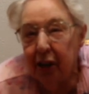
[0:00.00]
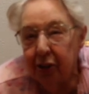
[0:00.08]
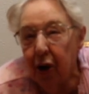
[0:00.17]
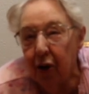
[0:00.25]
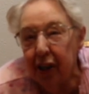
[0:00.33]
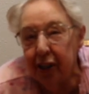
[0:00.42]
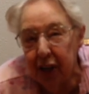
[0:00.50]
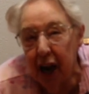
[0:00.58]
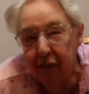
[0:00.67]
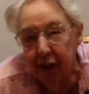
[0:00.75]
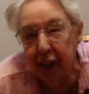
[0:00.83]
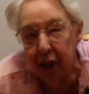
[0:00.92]
so that
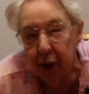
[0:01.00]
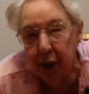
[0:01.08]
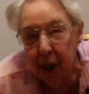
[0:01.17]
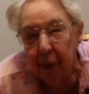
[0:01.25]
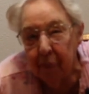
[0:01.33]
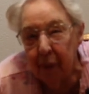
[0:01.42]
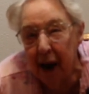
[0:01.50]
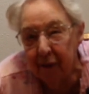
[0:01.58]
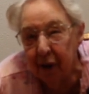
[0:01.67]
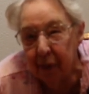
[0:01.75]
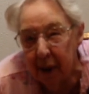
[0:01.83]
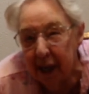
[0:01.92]
Geoffrey could come
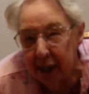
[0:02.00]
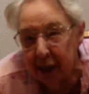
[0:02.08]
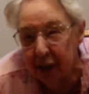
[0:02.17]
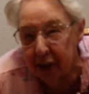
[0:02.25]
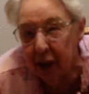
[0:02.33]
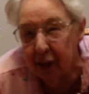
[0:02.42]
back from England.